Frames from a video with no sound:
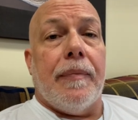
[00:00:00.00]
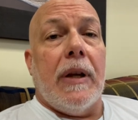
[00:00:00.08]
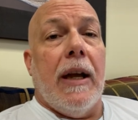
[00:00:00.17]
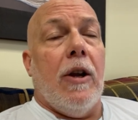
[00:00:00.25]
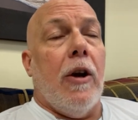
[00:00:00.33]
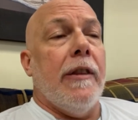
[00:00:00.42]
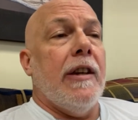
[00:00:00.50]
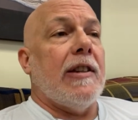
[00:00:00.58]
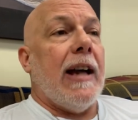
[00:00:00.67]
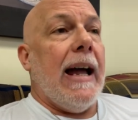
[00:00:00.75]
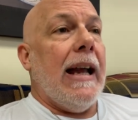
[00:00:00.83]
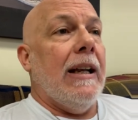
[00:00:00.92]
And on this
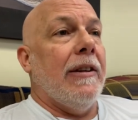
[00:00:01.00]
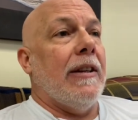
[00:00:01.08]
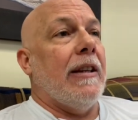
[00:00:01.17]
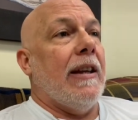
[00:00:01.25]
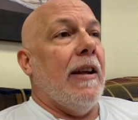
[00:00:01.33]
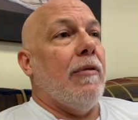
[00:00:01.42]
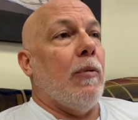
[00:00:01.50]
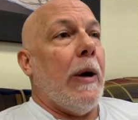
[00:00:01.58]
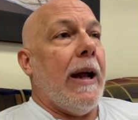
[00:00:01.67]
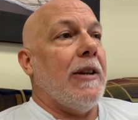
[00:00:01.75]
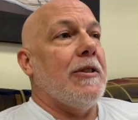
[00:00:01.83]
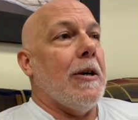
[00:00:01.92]
island that they've
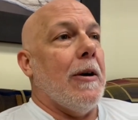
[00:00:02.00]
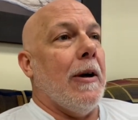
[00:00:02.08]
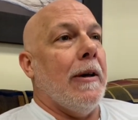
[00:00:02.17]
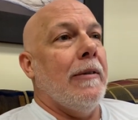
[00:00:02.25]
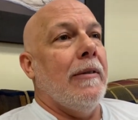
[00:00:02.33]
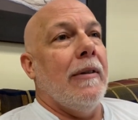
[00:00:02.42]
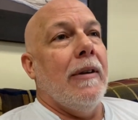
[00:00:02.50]
wrecked on,